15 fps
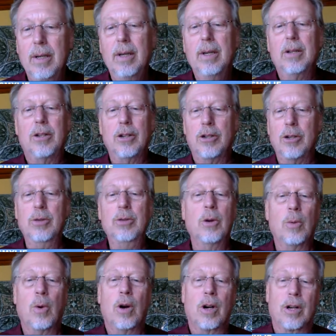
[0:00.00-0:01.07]
to do the
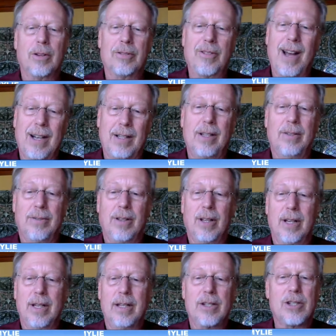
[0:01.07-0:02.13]
work
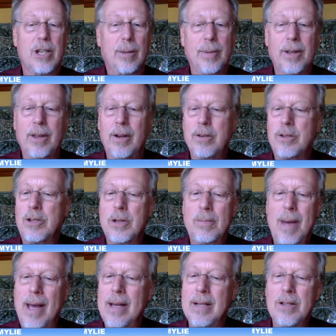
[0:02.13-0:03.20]
effectively. And some of those
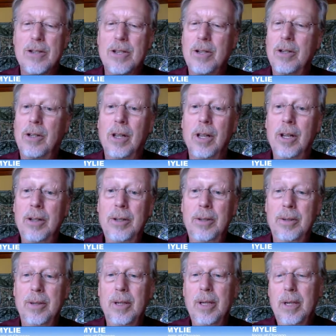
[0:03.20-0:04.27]
demands
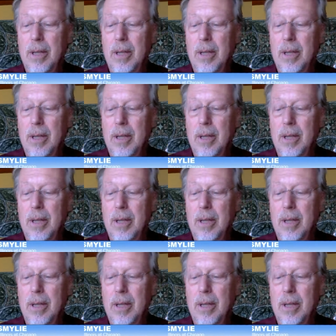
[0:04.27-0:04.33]
include